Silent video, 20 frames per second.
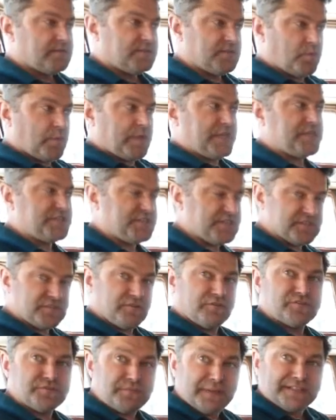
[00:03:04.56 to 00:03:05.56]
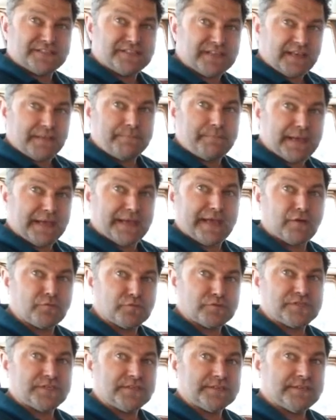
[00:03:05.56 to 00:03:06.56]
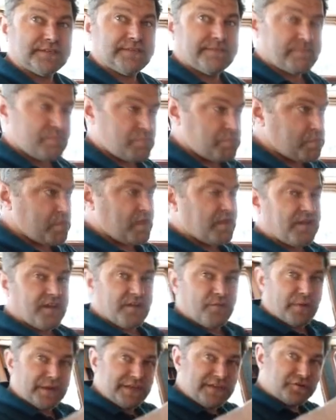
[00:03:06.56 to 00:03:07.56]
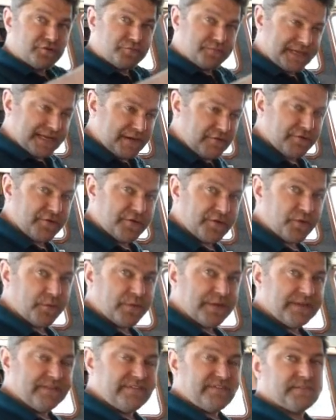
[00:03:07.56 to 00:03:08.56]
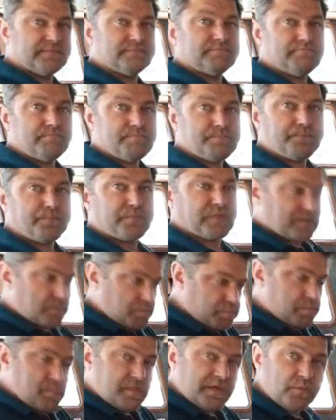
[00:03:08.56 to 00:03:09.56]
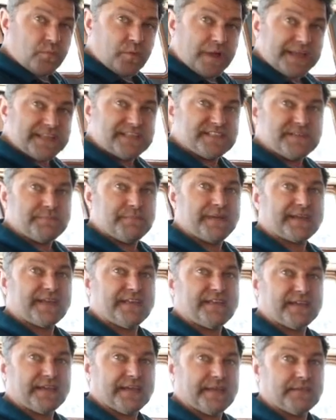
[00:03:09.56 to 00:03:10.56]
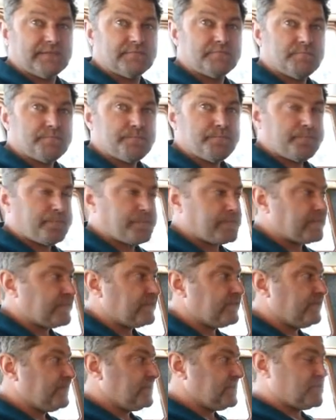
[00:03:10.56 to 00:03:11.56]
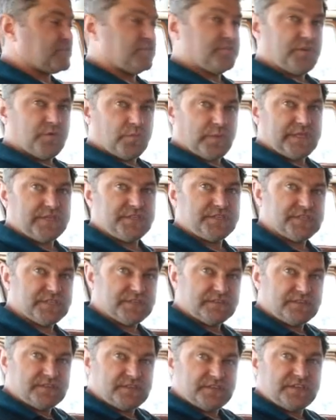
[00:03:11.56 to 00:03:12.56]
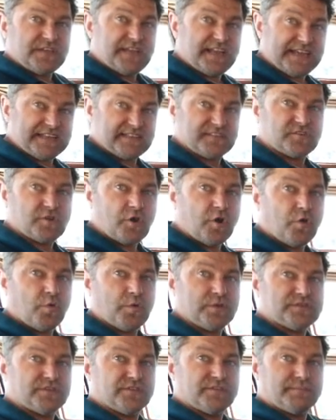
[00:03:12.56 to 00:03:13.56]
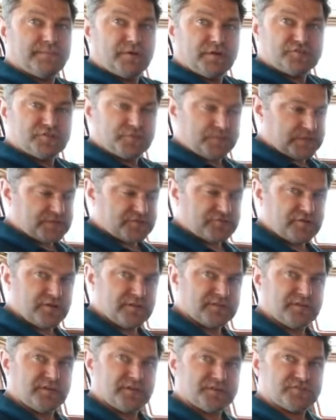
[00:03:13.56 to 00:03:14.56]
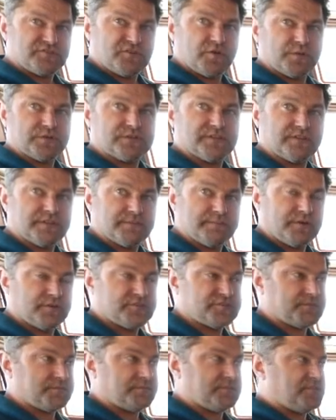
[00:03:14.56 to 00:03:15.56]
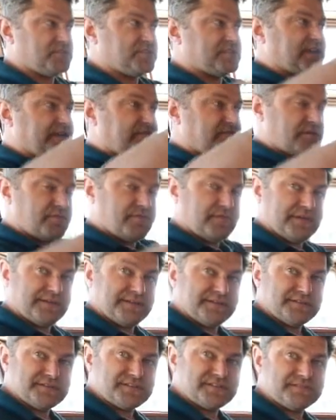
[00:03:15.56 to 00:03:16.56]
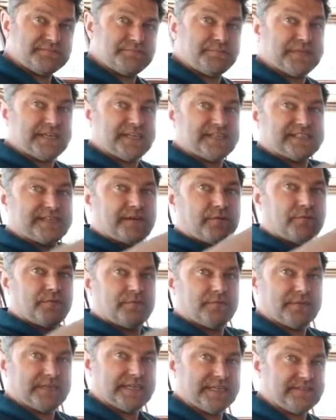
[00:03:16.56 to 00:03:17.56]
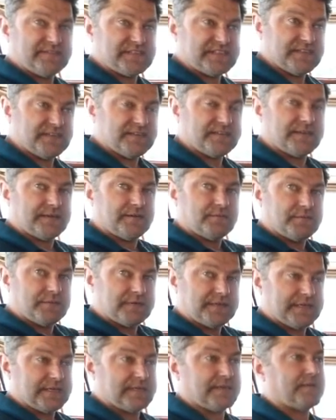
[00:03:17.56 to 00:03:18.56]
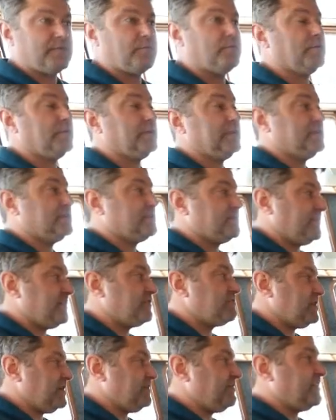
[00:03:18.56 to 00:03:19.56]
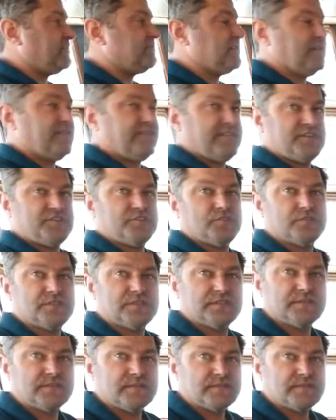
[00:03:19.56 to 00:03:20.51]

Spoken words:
the winches automatically pay out, and when you come down on a wave, it winds it back in again. So your winches, your net's always on the bottom, your trawl doors are always on the bottom, just everything just pays out, heaves in and out, and it's very, very efficient.